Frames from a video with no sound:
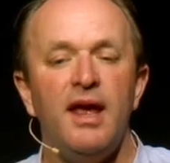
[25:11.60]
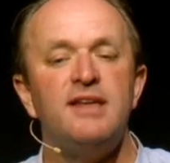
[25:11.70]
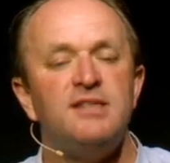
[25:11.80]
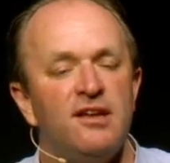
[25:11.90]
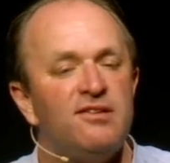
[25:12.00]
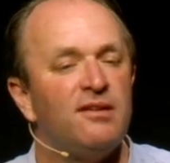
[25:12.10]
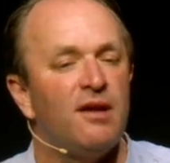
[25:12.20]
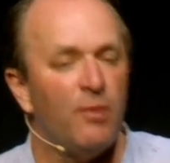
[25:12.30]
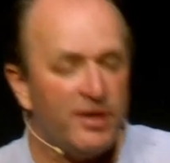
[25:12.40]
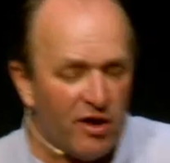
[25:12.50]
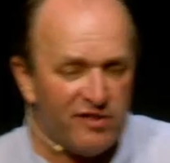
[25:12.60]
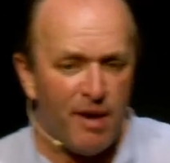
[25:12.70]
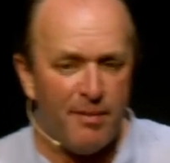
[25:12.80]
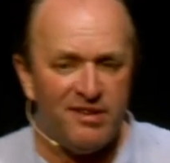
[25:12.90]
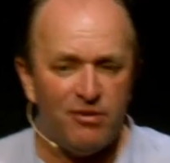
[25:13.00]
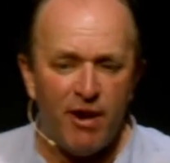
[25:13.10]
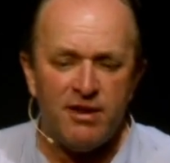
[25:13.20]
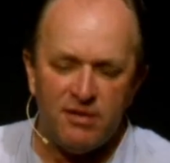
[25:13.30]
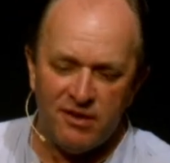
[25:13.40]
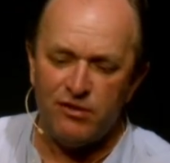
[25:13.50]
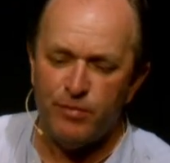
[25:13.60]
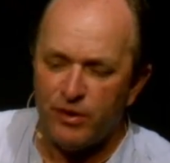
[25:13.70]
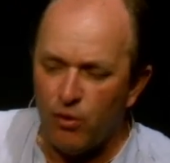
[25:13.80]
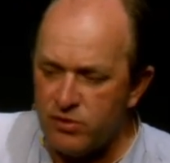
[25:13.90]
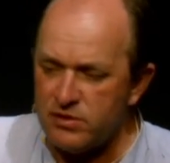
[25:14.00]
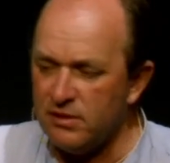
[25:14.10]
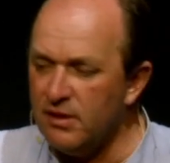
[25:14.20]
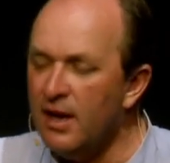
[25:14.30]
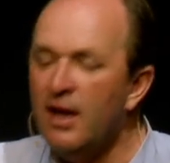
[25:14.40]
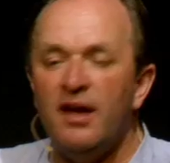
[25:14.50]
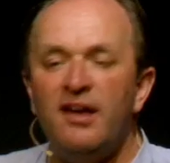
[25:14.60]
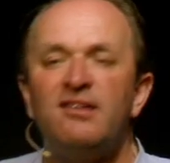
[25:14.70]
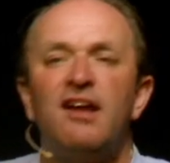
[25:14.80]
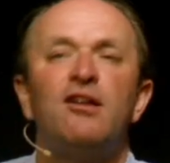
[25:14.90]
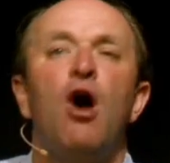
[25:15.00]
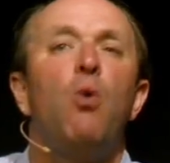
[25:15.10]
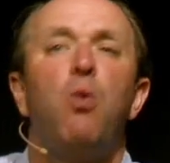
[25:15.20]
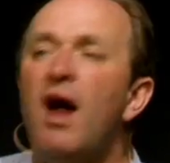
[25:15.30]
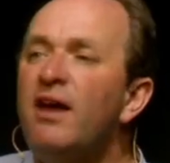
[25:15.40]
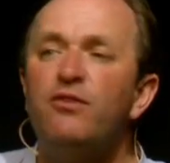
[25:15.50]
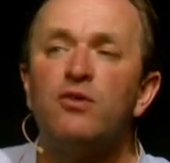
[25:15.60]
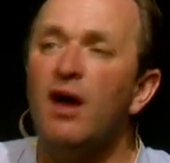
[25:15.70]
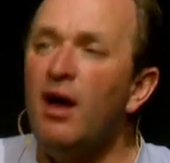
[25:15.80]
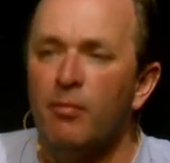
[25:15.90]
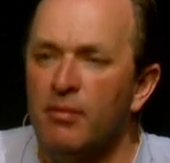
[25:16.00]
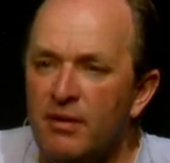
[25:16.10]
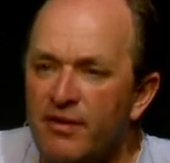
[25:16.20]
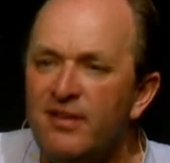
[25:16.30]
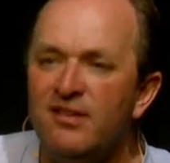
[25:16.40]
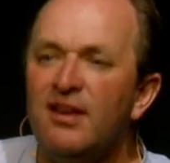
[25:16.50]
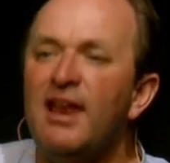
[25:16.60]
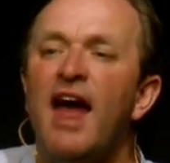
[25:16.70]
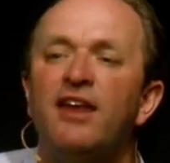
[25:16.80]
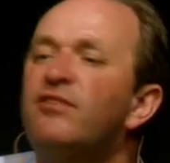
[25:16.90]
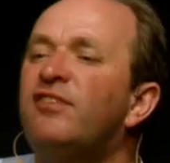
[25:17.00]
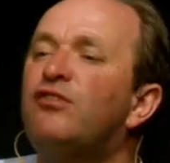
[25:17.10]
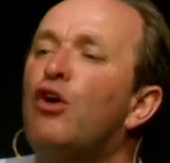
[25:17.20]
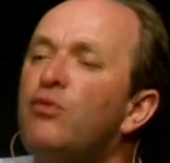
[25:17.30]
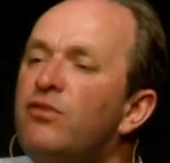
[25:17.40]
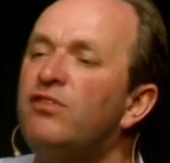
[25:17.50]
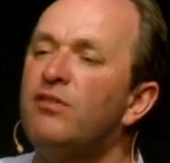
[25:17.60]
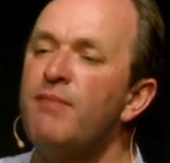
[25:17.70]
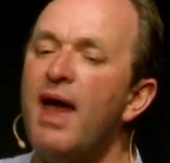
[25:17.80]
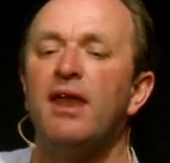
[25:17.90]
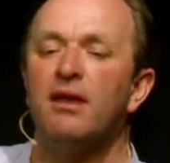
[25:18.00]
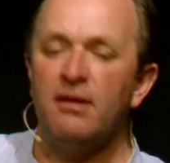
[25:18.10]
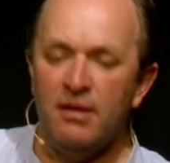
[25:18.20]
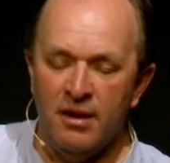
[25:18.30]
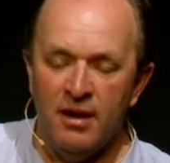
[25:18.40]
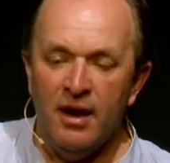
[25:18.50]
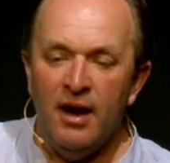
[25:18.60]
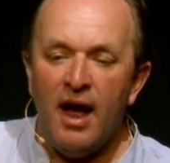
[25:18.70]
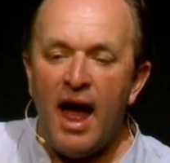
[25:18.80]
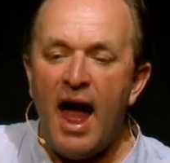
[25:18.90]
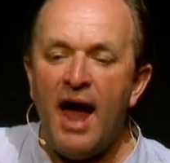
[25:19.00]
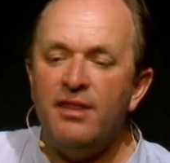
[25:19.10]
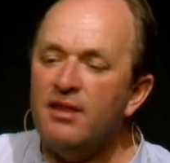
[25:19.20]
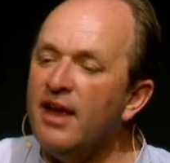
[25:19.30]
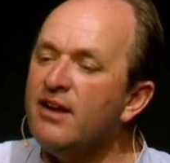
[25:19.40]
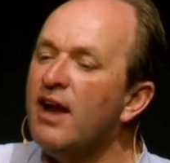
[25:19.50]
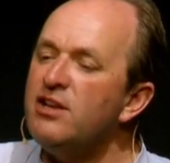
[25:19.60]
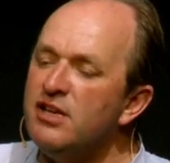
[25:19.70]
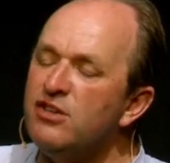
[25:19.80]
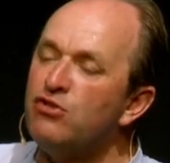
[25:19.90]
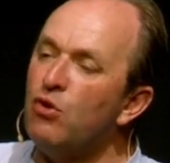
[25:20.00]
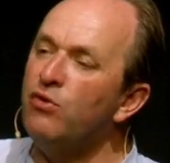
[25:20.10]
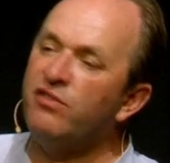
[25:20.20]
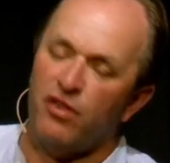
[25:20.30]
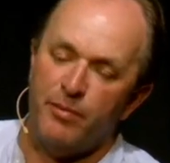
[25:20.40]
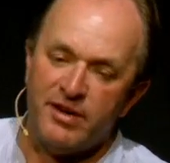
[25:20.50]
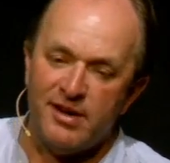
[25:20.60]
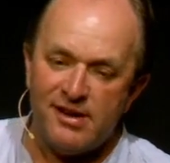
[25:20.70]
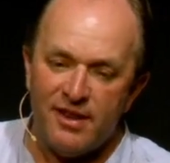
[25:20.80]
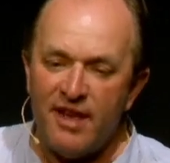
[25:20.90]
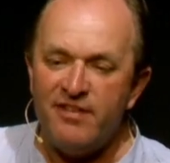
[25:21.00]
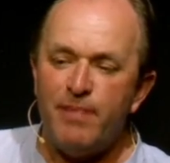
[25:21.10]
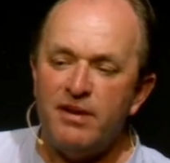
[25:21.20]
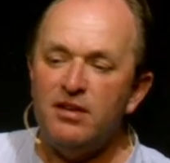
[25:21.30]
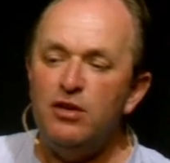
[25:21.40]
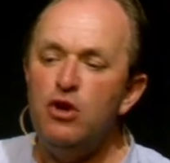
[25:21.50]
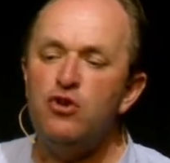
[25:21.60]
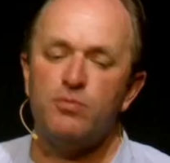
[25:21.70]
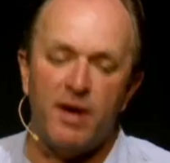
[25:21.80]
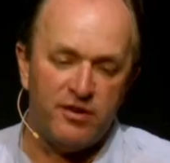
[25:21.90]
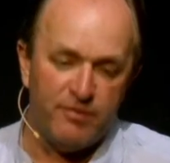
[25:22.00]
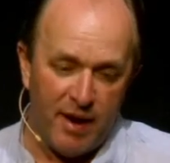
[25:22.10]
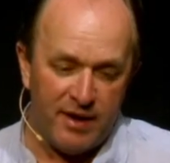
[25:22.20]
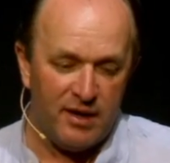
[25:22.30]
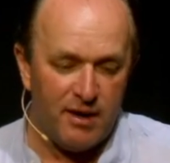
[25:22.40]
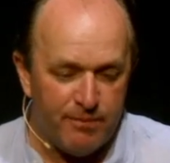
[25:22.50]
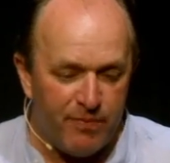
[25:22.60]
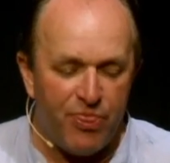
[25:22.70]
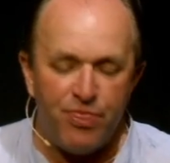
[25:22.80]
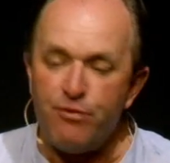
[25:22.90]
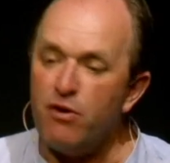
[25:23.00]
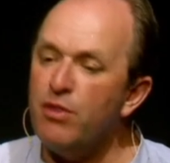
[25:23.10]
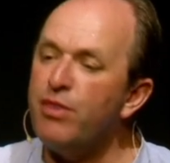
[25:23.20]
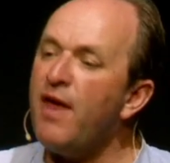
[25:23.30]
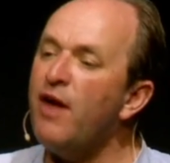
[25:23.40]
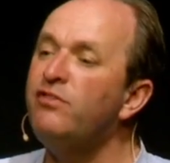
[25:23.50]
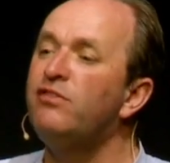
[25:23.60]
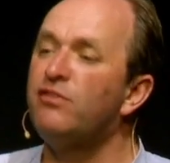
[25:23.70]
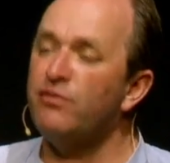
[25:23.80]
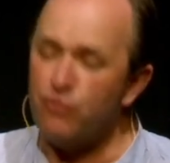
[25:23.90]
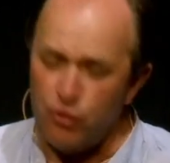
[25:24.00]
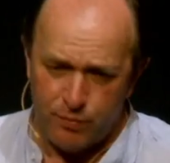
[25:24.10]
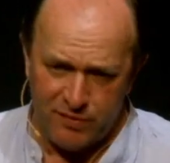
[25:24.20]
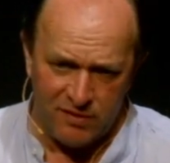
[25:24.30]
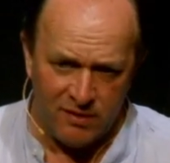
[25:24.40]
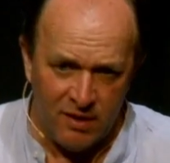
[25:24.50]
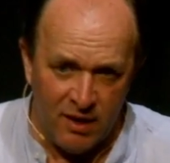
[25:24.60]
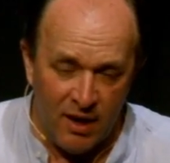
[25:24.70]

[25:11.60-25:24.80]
It is when Dost Muhammad surrenders to Macnaghten, he says, Why have you come? This is a land of stones and men. And it gradually dawns on the British that they've spent a huge amount of money and thrown thousands of troops